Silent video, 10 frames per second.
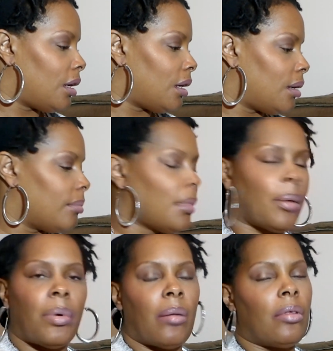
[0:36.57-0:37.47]
Um, I
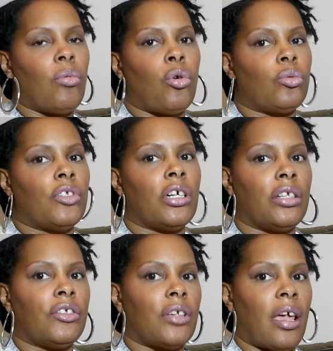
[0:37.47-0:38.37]
probably won't
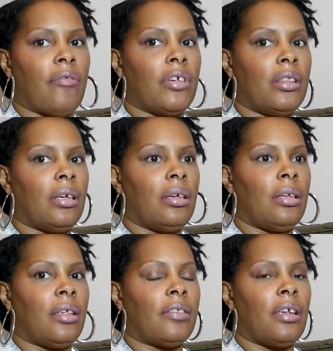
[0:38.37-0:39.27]
touch everything
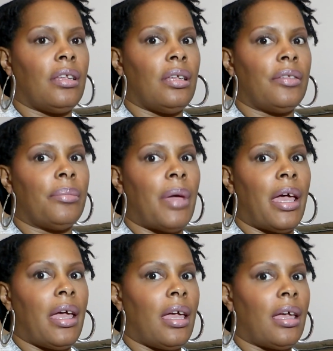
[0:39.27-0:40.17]
that's in this
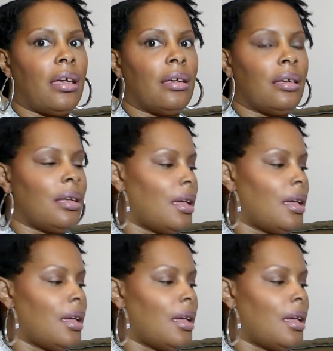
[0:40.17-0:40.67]
bag,